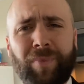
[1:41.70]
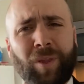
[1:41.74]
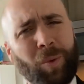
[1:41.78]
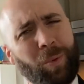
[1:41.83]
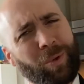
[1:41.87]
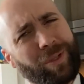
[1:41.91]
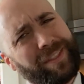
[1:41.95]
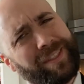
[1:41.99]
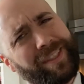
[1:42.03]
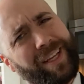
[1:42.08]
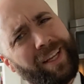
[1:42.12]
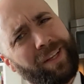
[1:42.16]

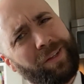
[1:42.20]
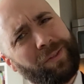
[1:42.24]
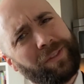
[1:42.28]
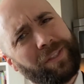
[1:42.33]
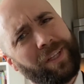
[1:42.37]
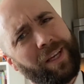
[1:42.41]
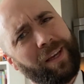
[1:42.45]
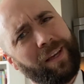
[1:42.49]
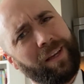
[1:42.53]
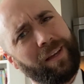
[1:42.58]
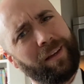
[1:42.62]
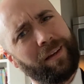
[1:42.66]
What's that you
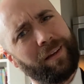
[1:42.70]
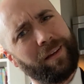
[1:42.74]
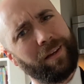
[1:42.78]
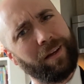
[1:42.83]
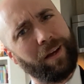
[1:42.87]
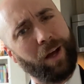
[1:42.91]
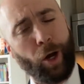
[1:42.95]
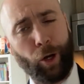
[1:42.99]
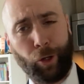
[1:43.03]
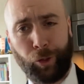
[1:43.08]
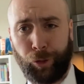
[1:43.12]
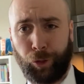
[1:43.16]
say?
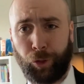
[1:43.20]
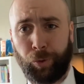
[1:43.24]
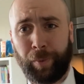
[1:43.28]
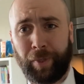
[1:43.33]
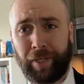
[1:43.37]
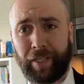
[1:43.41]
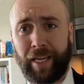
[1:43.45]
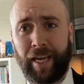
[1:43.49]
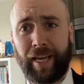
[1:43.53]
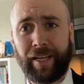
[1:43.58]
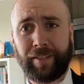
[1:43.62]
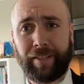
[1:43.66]
A
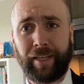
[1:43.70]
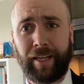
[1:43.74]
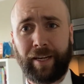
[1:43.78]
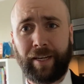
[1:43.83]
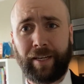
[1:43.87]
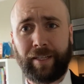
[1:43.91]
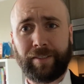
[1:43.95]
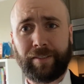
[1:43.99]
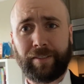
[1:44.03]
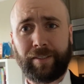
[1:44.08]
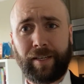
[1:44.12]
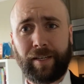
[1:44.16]
human can't date
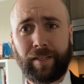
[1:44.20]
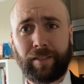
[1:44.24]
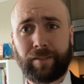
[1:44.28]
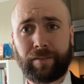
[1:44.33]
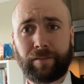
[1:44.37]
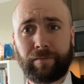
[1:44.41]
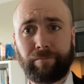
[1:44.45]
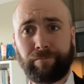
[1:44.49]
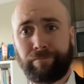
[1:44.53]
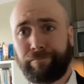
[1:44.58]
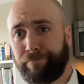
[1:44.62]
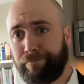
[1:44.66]
an insect?
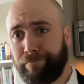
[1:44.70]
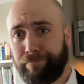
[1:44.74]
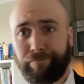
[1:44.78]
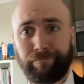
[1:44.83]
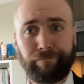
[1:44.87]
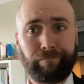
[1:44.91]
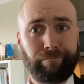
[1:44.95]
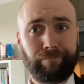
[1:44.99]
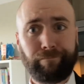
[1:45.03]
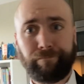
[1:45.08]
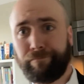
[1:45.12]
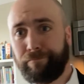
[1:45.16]
Mm
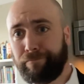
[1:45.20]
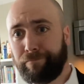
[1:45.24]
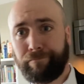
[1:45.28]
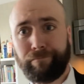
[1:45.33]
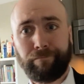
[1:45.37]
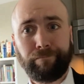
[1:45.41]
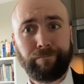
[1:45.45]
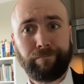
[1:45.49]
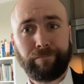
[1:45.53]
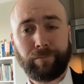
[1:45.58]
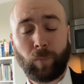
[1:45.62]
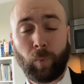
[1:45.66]
-mm
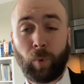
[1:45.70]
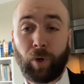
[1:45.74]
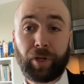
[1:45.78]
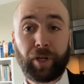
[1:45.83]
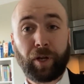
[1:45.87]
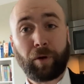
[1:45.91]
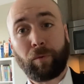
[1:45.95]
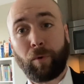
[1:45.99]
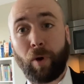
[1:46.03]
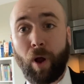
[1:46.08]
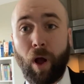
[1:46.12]
-mm well, you're